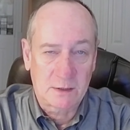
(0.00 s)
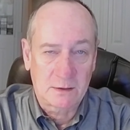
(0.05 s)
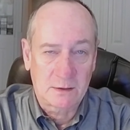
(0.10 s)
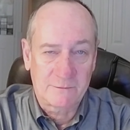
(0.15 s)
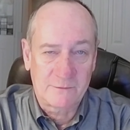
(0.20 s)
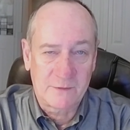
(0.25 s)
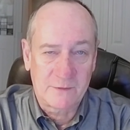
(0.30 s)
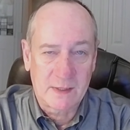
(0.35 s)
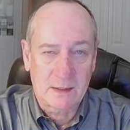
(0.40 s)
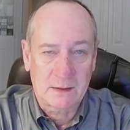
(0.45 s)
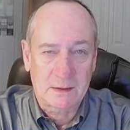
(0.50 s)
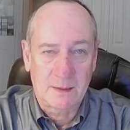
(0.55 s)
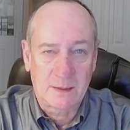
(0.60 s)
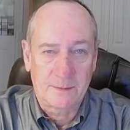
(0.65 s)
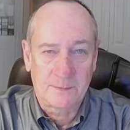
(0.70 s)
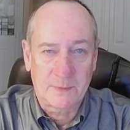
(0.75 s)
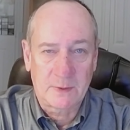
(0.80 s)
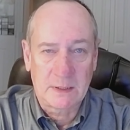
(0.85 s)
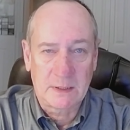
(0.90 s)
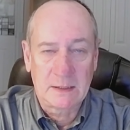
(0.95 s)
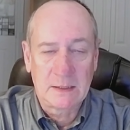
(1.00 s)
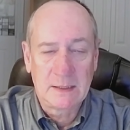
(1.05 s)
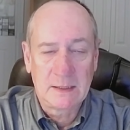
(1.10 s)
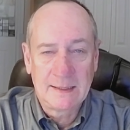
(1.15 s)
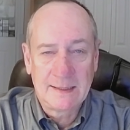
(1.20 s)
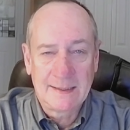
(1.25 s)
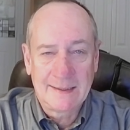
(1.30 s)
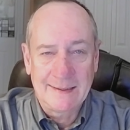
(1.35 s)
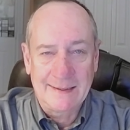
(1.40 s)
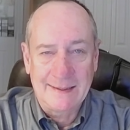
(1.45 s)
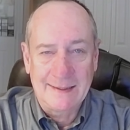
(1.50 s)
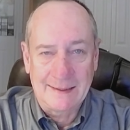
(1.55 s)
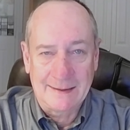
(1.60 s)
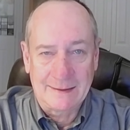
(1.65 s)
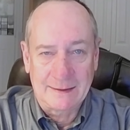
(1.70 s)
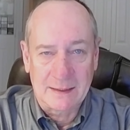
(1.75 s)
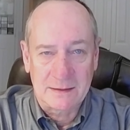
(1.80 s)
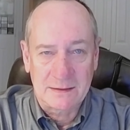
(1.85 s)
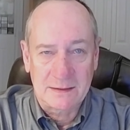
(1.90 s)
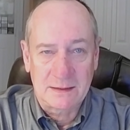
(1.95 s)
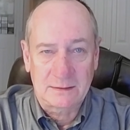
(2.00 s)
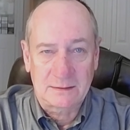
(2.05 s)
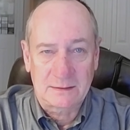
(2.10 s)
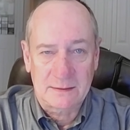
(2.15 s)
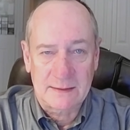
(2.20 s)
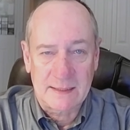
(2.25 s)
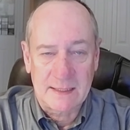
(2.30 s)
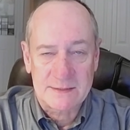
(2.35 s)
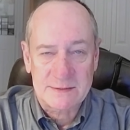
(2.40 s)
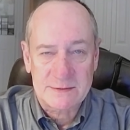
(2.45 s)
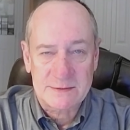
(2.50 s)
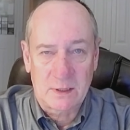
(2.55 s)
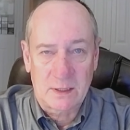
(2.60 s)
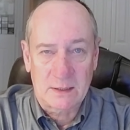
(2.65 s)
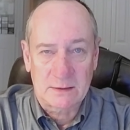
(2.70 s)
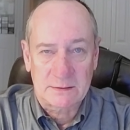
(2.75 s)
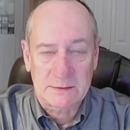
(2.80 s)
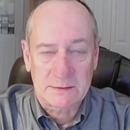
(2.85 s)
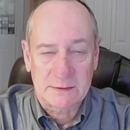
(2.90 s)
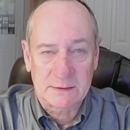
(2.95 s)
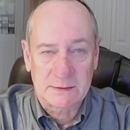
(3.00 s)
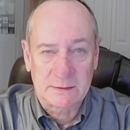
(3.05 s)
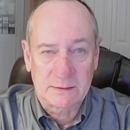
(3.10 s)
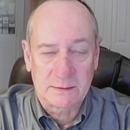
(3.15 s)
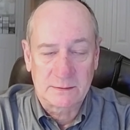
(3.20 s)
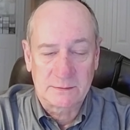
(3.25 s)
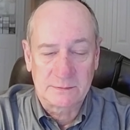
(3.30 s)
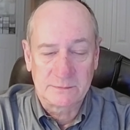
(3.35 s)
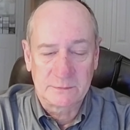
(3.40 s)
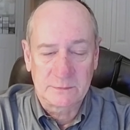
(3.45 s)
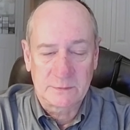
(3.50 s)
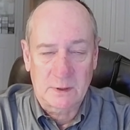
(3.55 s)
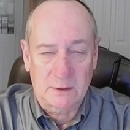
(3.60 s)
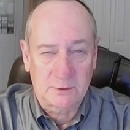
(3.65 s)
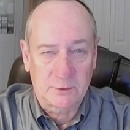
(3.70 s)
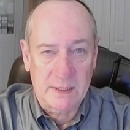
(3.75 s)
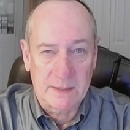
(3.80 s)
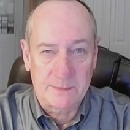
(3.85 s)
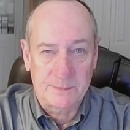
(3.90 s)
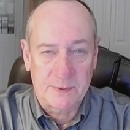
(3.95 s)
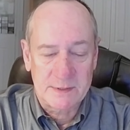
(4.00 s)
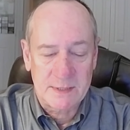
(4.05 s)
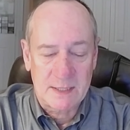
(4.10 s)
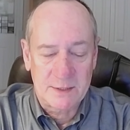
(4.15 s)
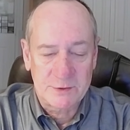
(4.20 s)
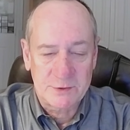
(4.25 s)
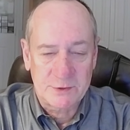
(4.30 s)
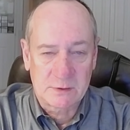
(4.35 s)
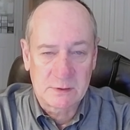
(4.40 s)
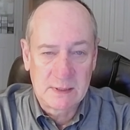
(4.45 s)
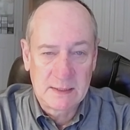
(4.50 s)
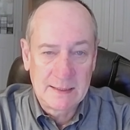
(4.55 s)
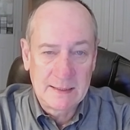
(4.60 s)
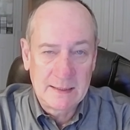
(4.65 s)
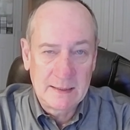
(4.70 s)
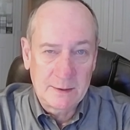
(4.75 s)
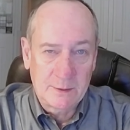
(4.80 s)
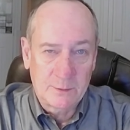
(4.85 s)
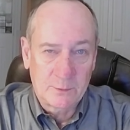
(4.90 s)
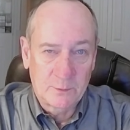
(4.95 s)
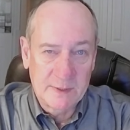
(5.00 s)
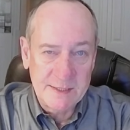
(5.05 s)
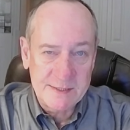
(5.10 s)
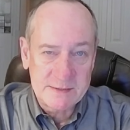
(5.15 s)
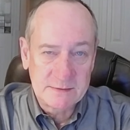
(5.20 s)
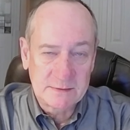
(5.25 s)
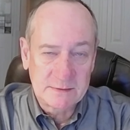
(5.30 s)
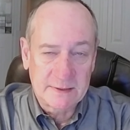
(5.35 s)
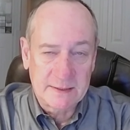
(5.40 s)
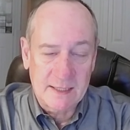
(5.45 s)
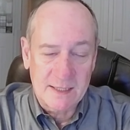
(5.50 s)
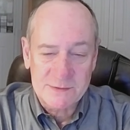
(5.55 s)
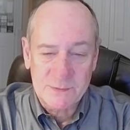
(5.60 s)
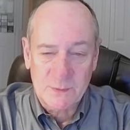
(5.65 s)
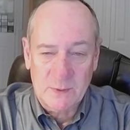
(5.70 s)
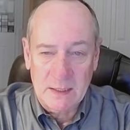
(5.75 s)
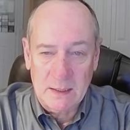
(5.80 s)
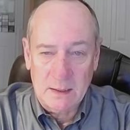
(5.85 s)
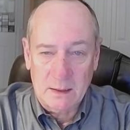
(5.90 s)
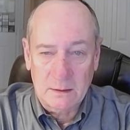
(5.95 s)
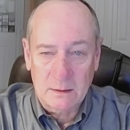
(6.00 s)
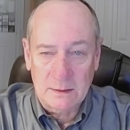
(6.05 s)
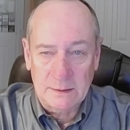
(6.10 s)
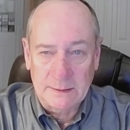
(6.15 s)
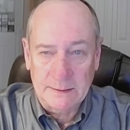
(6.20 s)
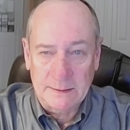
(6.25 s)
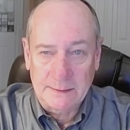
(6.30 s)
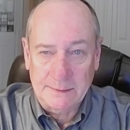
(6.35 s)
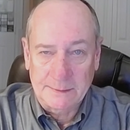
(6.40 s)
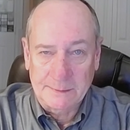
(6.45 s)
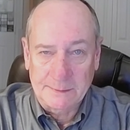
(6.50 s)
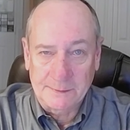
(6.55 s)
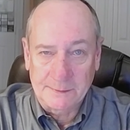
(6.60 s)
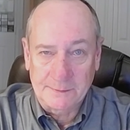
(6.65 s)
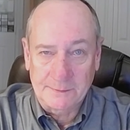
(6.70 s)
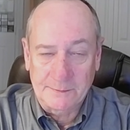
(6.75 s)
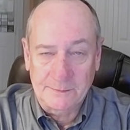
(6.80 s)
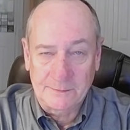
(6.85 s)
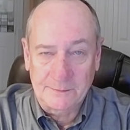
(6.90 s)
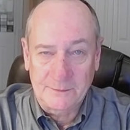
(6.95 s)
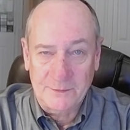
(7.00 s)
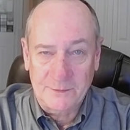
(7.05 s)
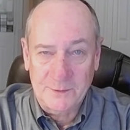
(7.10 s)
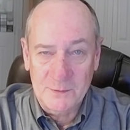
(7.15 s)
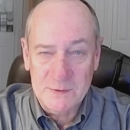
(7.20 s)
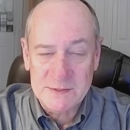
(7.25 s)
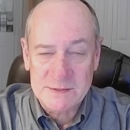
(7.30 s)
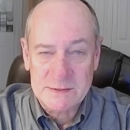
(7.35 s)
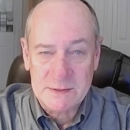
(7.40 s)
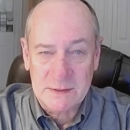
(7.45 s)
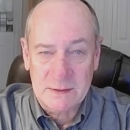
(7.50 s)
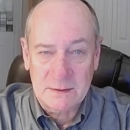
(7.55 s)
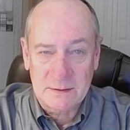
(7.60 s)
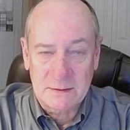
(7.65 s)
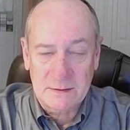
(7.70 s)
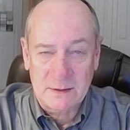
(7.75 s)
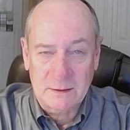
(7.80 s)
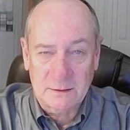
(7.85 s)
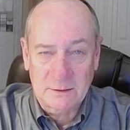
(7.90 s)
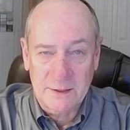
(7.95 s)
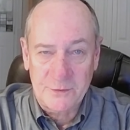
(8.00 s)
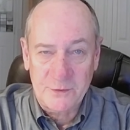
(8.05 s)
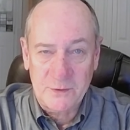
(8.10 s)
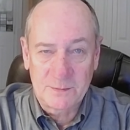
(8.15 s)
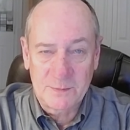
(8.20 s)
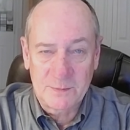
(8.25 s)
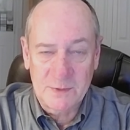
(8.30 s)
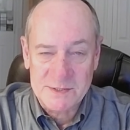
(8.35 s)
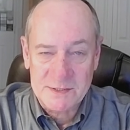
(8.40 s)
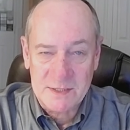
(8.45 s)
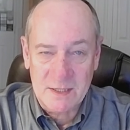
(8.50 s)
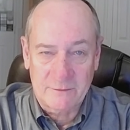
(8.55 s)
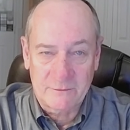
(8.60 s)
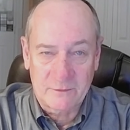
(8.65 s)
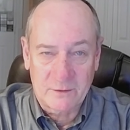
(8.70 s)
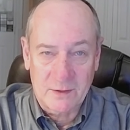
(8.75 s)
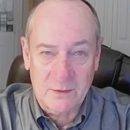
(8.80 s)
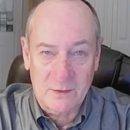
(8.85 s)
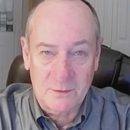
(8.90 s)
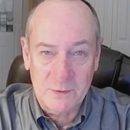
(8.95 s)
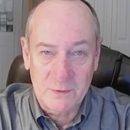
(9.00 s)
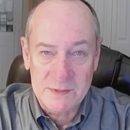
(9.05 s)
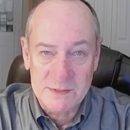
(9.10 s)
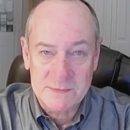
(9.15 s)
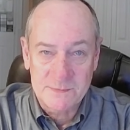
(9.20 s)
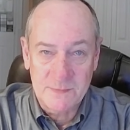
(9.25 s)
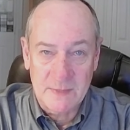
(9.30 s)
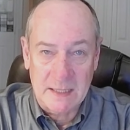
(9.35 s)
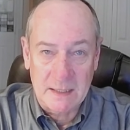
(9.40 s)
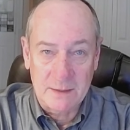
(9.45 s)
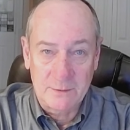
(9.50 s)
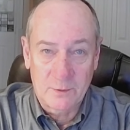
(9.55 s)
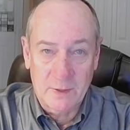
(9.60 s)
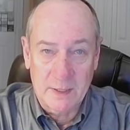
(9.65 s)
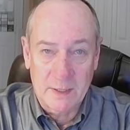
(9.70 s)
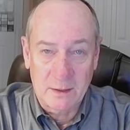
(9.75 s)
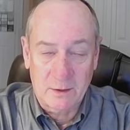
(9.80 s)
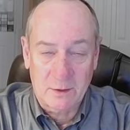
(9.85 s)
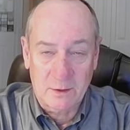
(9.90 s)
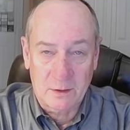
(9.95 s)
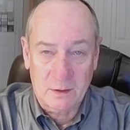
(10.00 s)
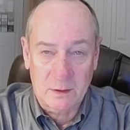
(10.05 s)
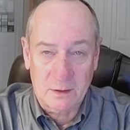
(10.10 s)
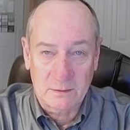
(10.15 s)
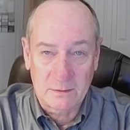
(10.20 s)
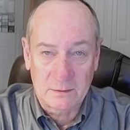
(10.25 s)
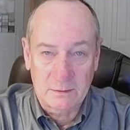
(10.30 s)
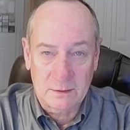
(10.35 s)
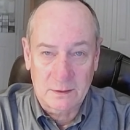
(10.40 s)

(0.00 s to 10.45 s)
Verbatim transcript: chunk of that company. And I think that that's got great potential. Recently as well, there was a lithium discovery that was made right on our